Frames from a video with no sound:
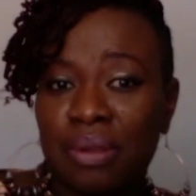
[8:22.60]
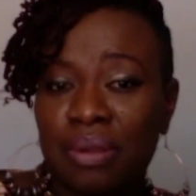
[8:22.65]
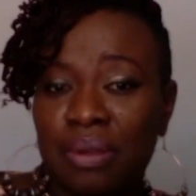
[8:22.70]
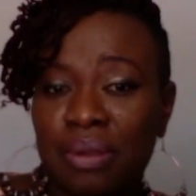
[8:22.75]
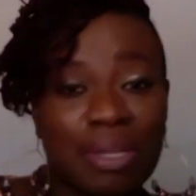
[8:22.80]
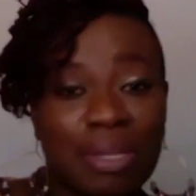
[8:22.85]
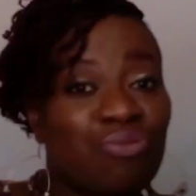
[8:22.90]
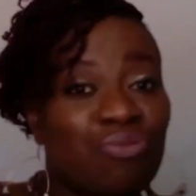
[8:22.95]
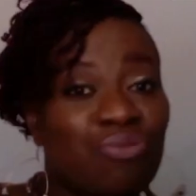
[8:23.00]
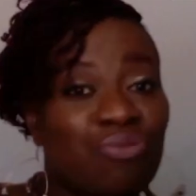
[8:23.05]

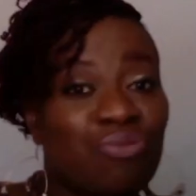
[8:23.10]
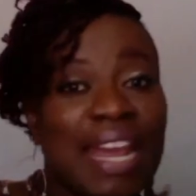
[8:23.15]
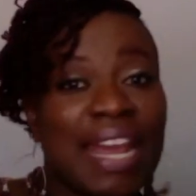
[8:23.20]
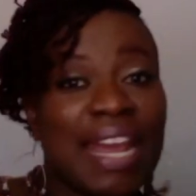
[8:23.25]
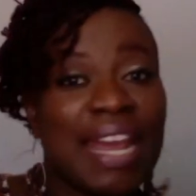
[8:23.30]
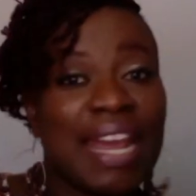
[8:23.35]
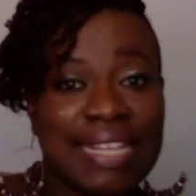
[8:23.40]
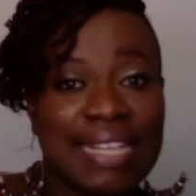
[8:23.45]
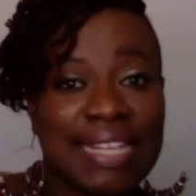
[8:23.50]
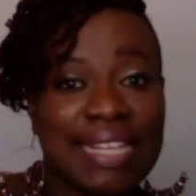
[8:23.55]
but
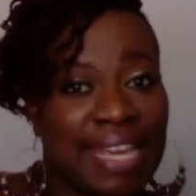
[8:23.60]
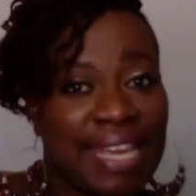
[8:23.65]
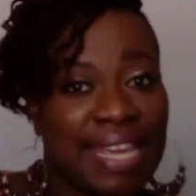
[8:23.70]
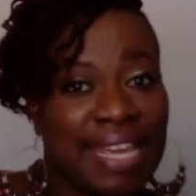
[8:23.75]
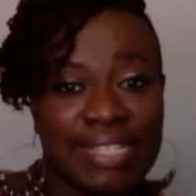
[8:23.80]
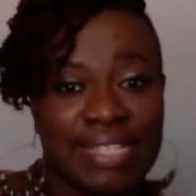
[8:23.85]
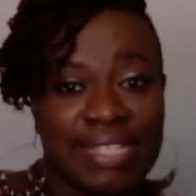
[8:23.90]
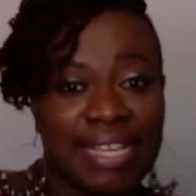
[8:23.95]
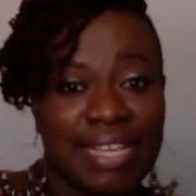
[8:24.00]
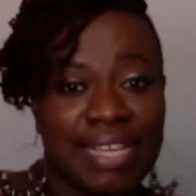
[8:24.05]
rarely
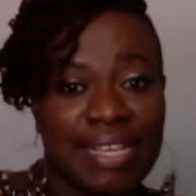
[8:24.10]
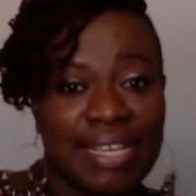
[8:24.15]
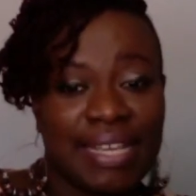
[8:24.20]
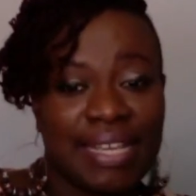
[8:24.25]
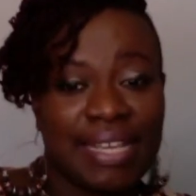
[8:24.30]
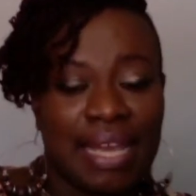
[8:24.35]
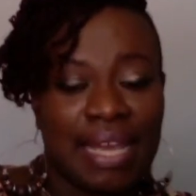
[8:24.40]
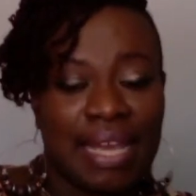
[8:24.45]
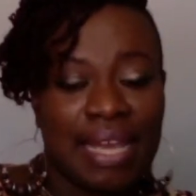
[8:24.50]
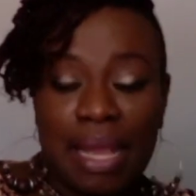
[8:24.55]
easy.
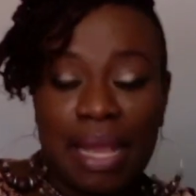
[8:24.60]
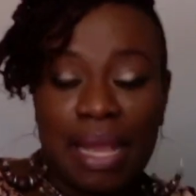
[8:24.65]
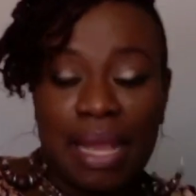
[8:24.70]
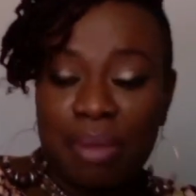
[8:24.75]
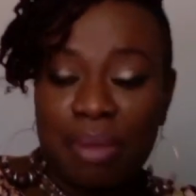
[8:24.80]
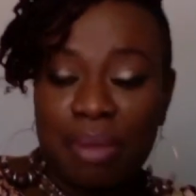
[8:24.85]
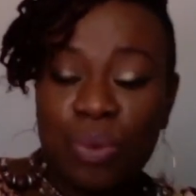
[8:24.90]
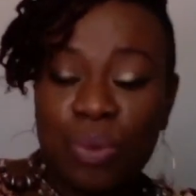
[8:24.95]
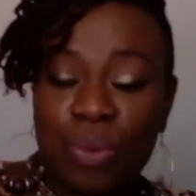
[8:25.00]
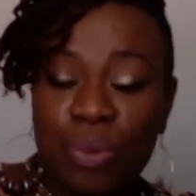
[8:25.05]

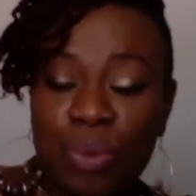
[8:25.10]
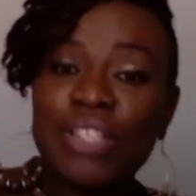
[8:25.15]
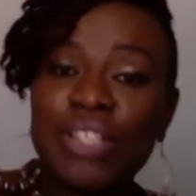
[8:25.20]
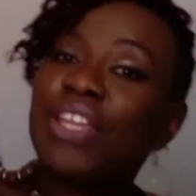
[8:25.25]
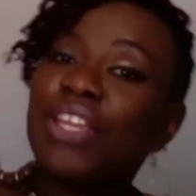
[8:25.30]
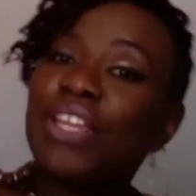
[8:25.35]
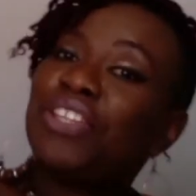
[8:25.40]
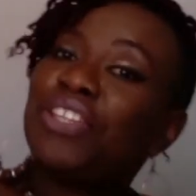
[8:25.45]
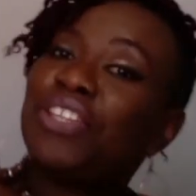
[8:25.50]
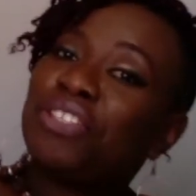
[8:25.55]
But the
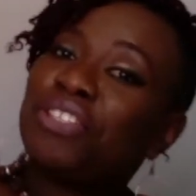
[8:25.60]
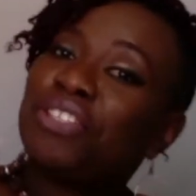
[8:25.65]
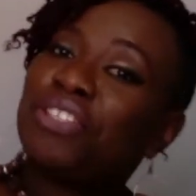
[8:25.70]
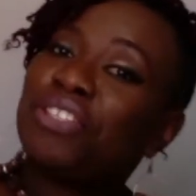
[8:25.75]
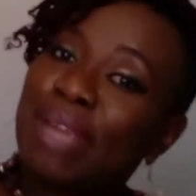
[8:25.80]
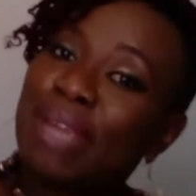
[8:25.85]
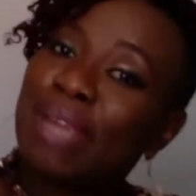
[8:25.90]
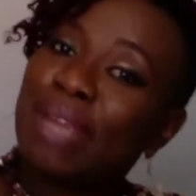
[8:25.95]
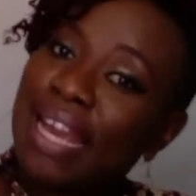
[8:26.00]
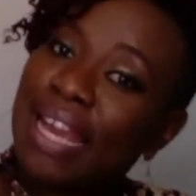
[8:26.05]
question you should
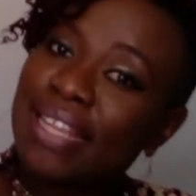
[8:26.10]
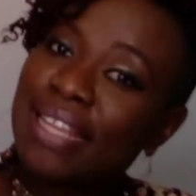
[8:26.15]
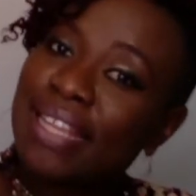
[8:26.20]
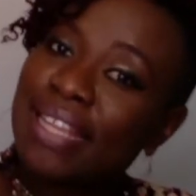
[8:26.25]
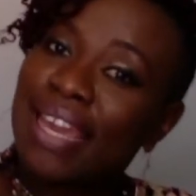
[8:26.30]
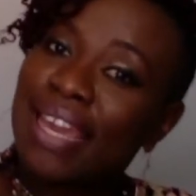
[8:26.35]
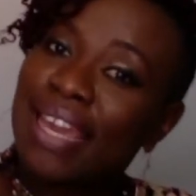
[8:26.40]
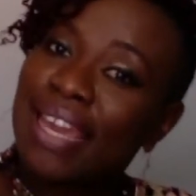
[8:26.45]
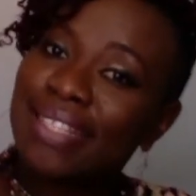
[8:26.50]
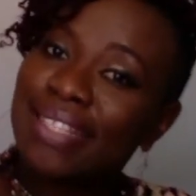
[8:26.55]
be
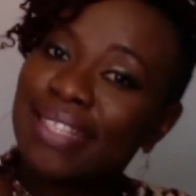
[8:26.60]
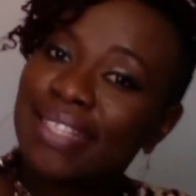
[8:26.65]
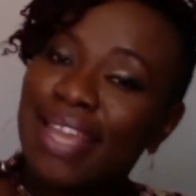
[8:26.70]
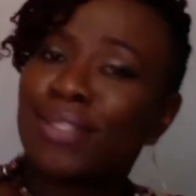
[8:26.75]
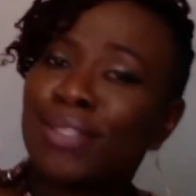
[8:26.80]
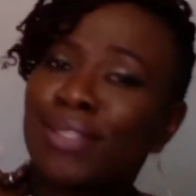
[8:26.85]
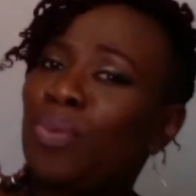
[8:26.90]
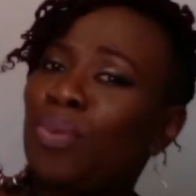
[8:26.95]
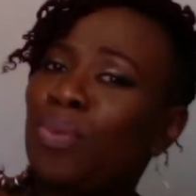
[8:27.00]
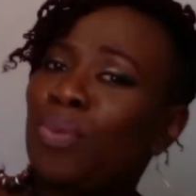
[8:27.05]
asking is
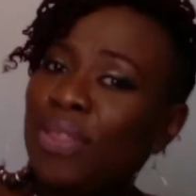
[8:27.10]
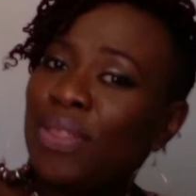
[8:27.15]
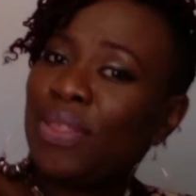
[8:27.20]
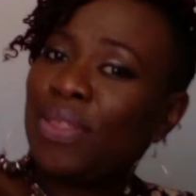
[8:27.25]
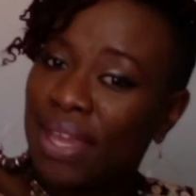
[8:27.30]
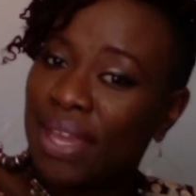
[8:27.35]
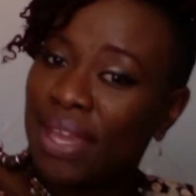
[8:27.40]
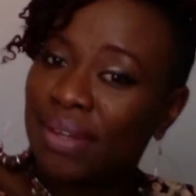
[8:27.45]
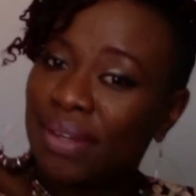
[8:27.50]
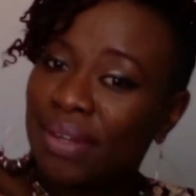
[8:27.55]
it worth
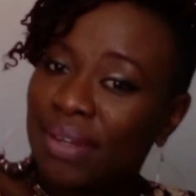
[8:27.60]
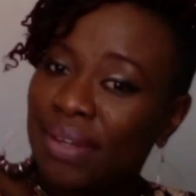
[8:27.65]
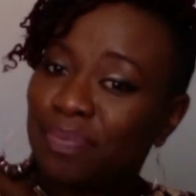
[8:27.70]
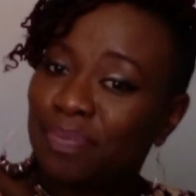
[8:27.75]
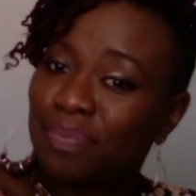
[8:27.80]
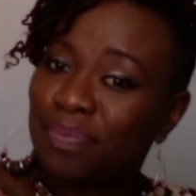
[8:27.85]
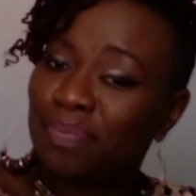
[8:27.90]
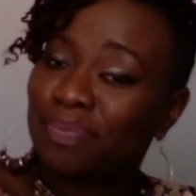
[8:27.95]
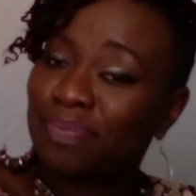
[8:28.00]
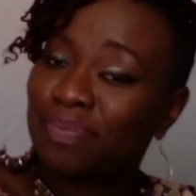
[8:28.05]
it?
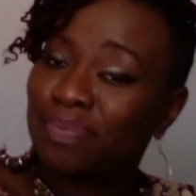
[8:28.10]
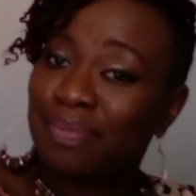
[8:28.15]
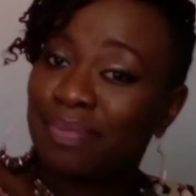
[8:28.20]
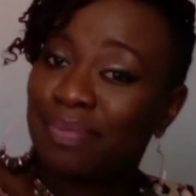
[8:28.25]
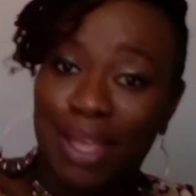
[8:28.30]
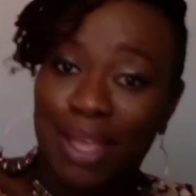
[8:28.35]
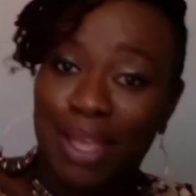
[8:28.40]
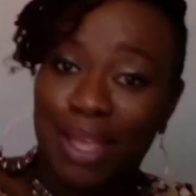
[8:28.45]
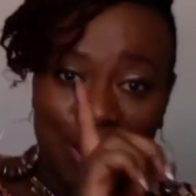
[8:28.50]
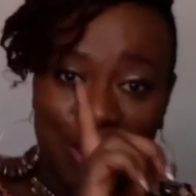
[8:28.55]

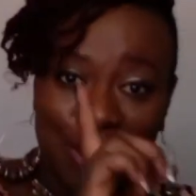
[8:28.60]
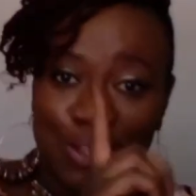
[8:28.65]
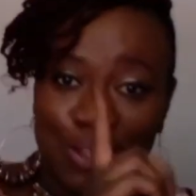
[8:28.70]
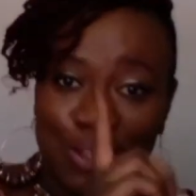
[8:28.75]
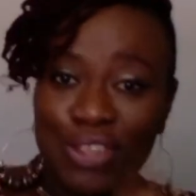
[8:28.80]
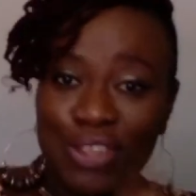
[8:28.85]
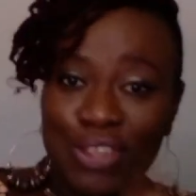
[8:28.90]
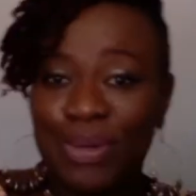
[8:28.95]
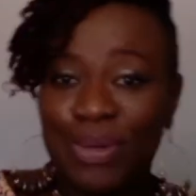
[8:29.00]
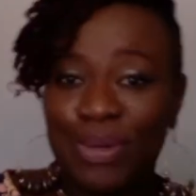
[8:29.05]

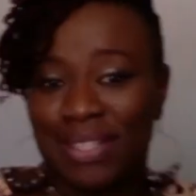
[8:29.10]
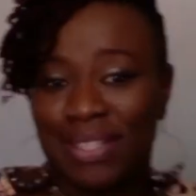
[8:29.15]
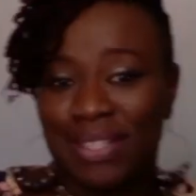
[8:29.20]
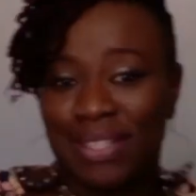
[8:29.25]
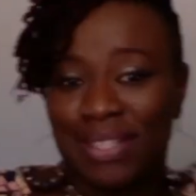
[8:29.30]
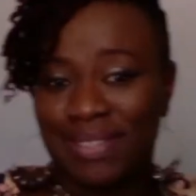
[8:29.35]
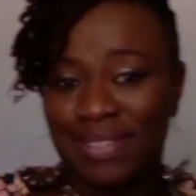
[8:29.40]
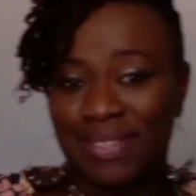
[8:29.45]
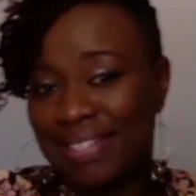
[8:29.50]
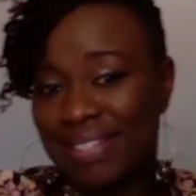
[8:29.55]
You get
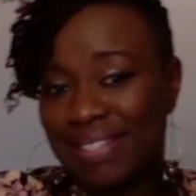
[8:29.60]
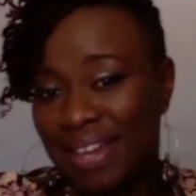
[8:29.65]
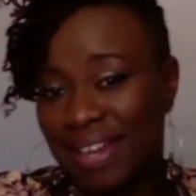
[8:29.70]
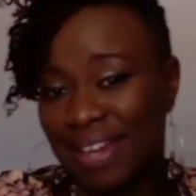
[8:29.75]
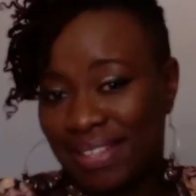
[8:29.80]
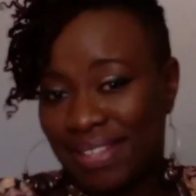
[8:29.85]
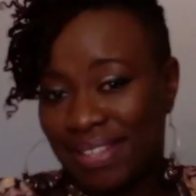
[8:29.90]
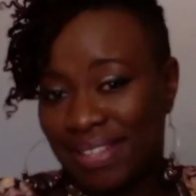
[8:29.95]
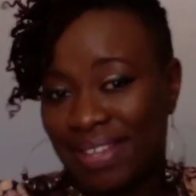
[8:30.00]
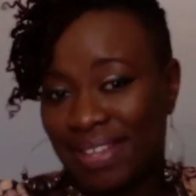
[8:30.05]
to
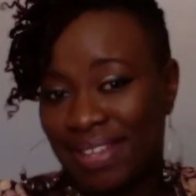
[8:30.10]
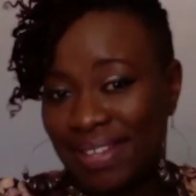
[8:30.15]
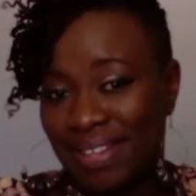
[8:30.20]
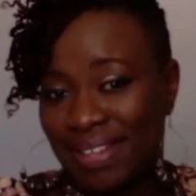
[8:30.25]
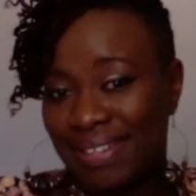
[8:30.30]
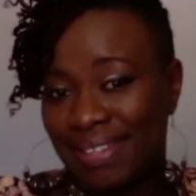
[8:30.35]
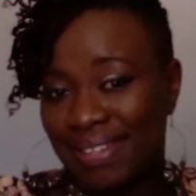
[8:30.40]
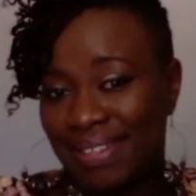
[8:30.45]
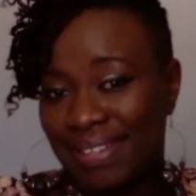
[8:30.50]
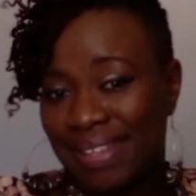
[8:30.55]
decide that.
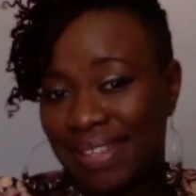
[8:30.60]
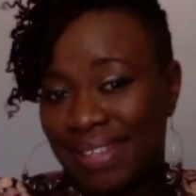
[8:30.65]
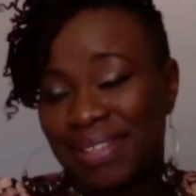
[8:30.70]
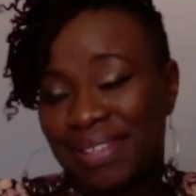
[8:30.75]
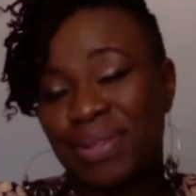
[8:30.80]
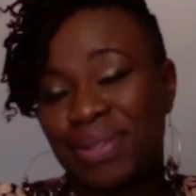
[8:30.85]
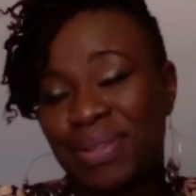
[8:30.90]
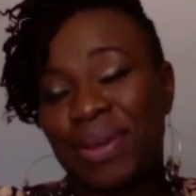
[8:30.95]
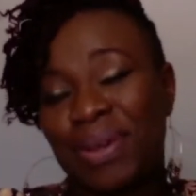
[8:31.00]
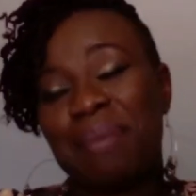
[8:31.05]

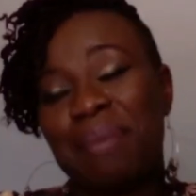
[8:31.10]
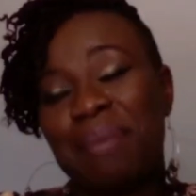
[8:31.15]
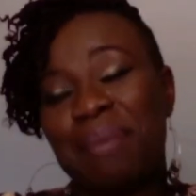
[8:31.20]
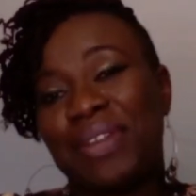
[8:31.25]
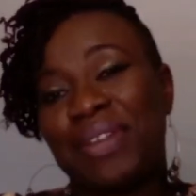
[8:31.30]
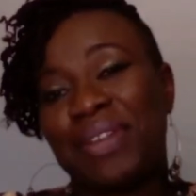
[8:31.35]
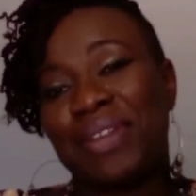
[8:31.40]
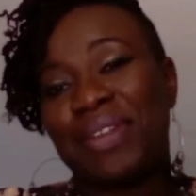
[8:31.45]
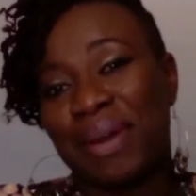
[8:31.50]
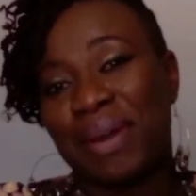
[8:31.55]
So come
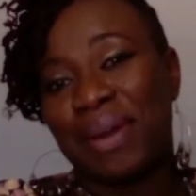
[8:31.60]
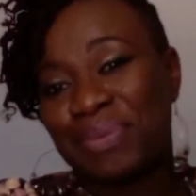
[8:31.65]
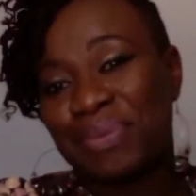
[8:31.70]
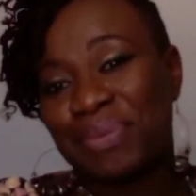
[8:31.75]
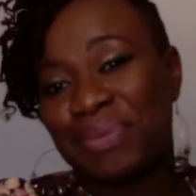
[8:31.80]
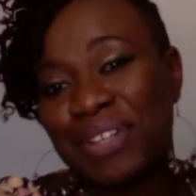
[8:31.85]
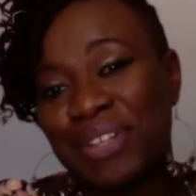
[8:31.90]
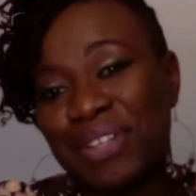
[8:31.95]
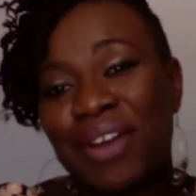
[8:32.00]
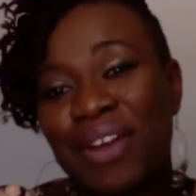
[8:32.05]
on now,
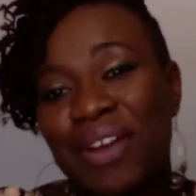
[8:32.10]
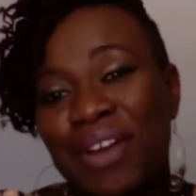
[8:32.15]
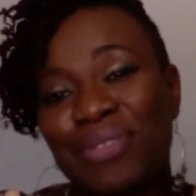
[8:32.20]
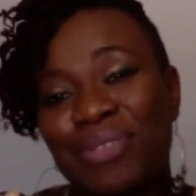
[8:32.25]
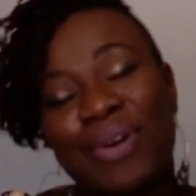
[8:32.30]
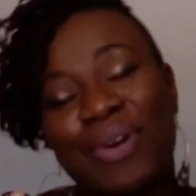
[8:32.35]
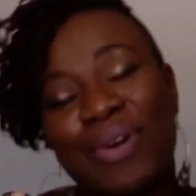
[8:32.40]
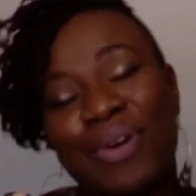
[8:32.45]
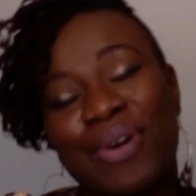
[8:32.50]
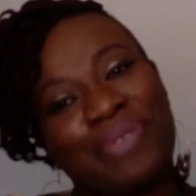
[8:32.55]
watch out
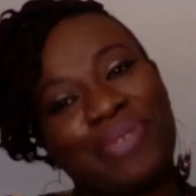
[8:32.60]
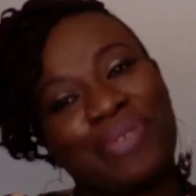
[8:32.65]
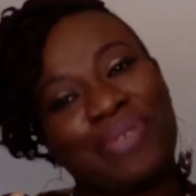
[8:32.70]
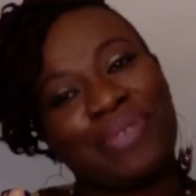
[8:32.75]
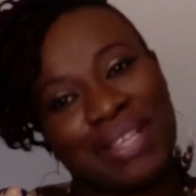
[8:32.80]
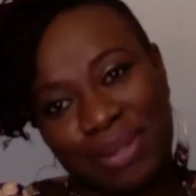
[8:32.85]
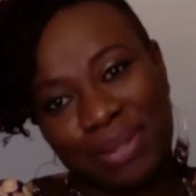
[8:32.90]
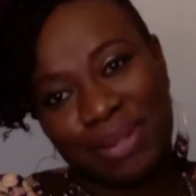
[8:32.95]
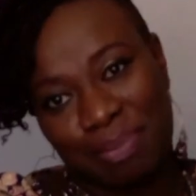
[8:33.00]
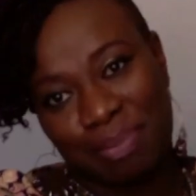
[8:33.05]
for our
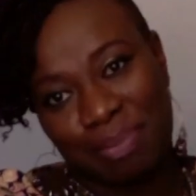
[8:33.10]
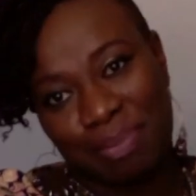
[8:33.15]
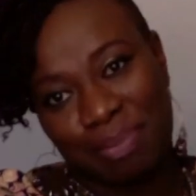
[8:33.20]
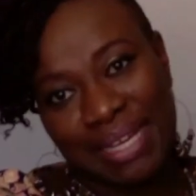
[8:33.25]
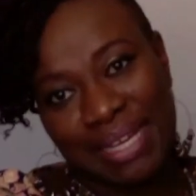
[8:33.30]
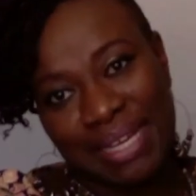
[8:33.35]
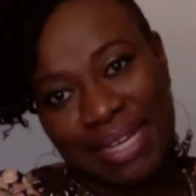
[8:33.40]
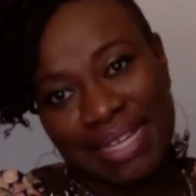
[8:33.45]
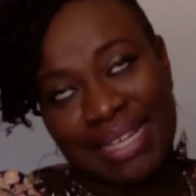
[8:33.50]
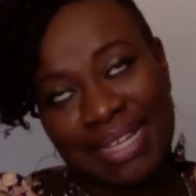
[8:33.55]
first
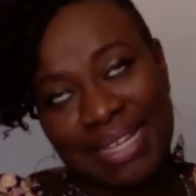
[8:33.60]
topic,